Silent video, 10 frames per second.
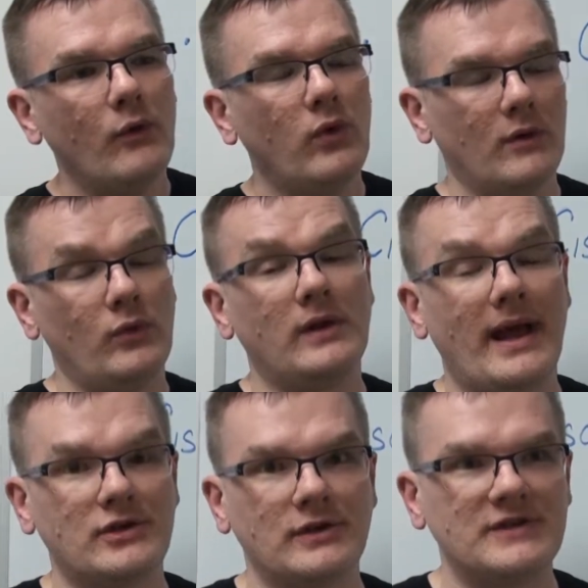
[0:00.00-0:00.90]
where it will
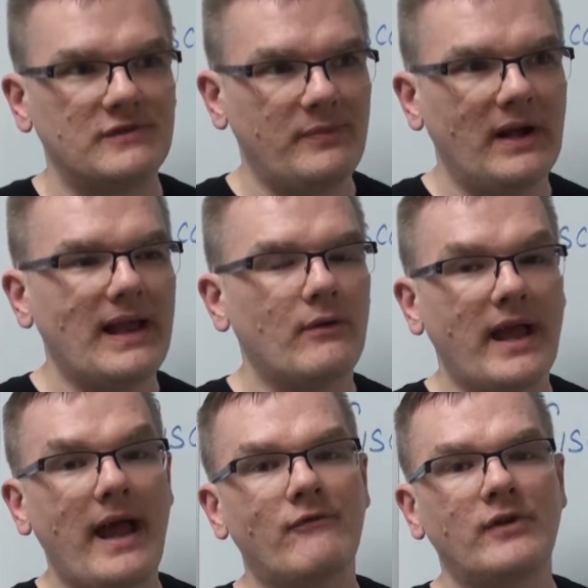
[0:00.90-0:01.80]
actually spell
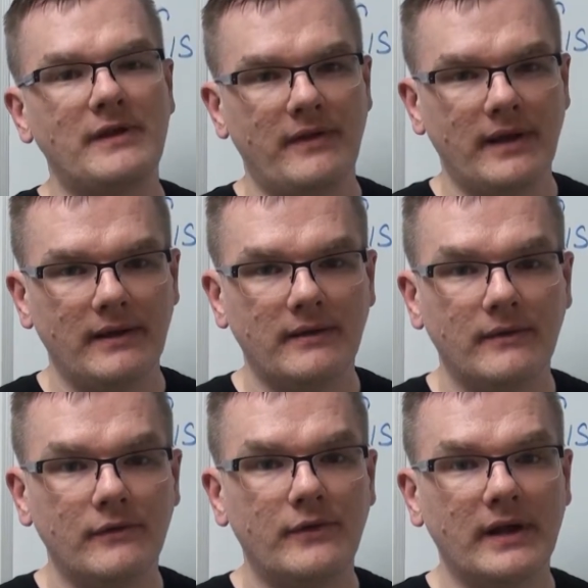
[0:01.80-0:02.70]
out everything
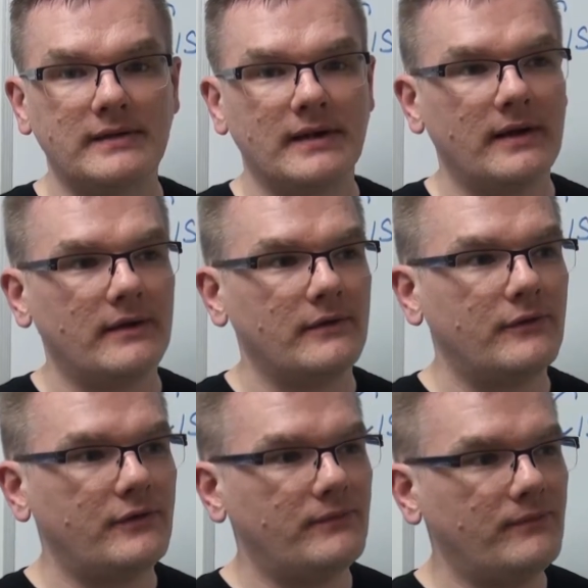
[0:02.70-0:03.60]
that uh,
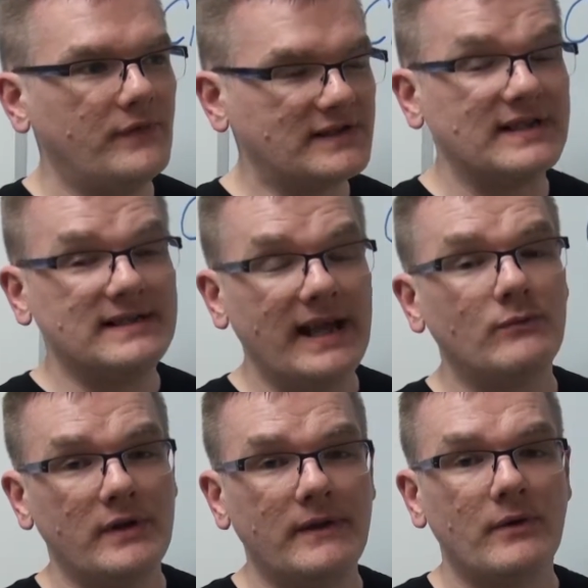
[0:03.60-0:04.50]
that's
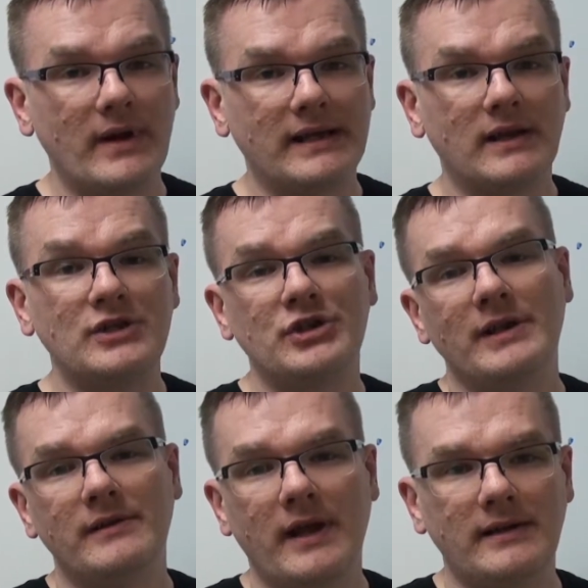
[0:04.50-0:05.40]
contained within the regulation
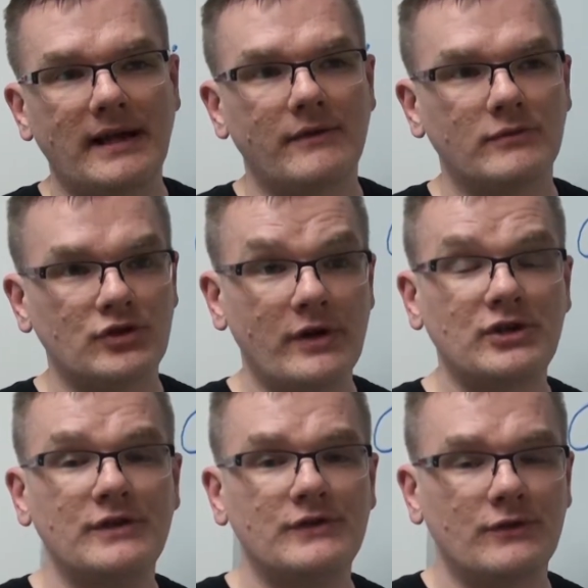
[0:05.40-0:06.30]
and, and, kind of the
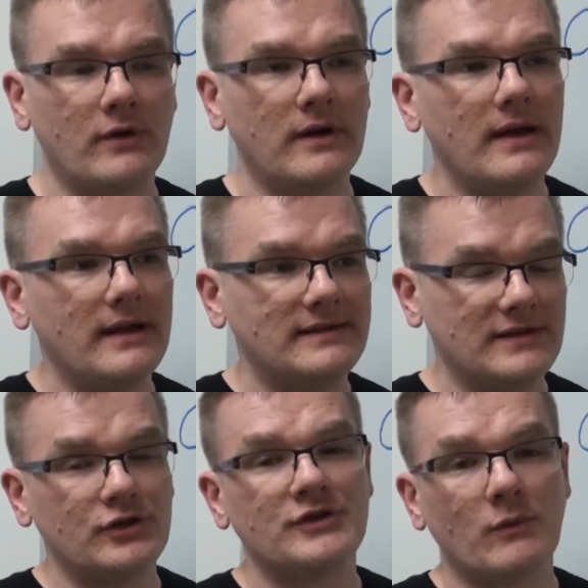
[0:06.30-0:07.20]
restrictions or
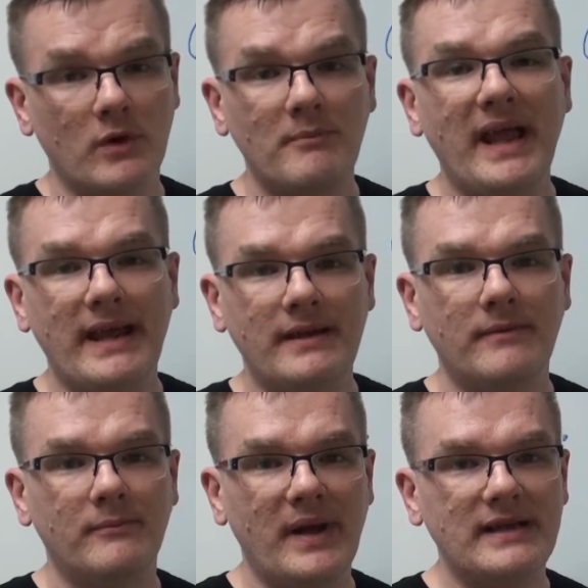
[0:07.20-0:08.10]
decisions that were
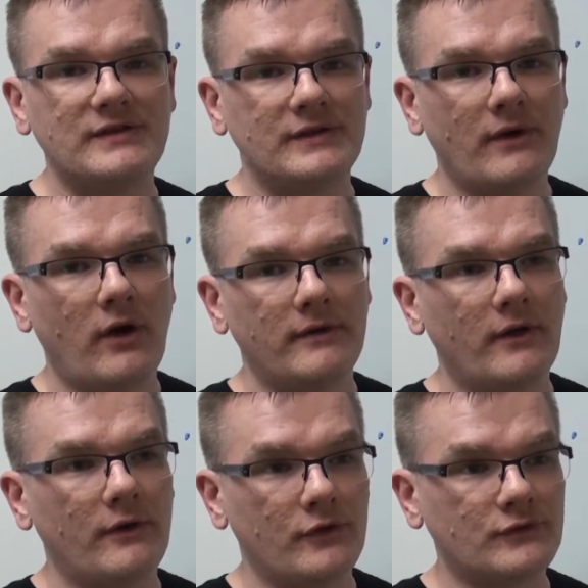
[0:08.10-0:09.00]
made based
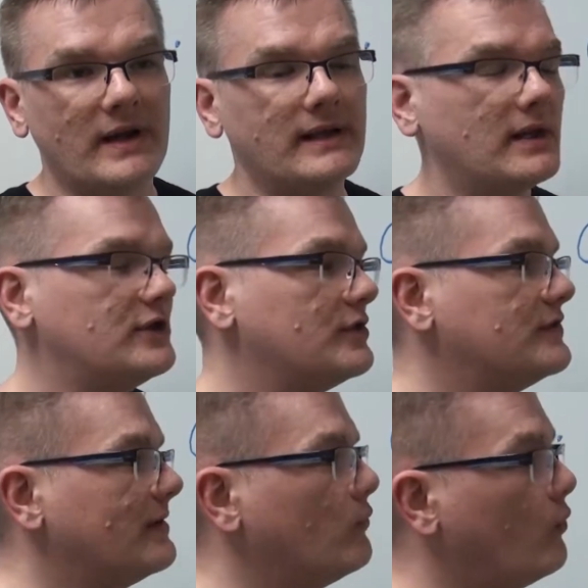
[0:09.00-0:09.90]
on, on those
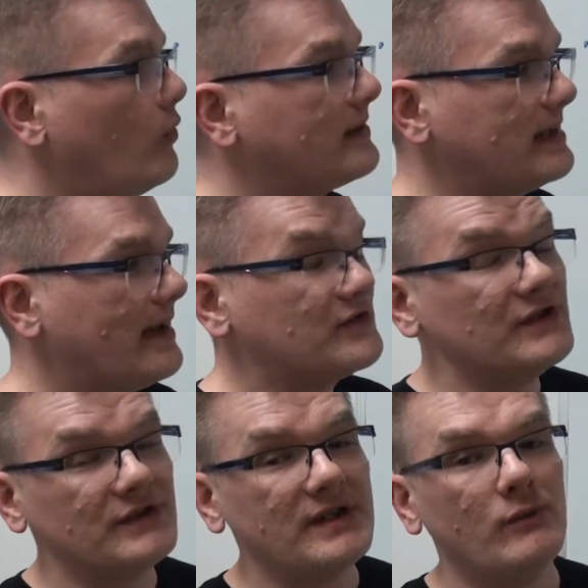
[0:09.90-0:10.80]
regulations and what the
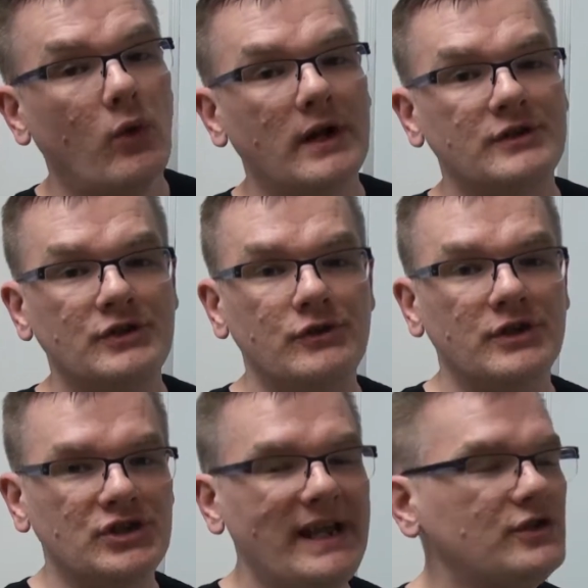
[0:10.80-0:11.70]
FCC wanted to do
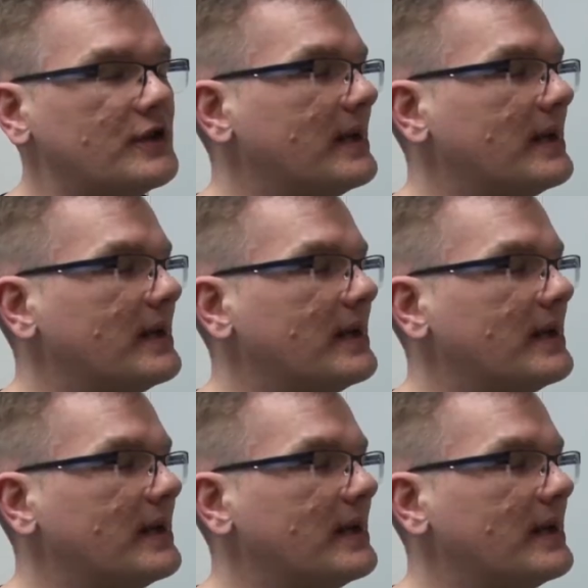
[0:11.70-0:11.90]
to change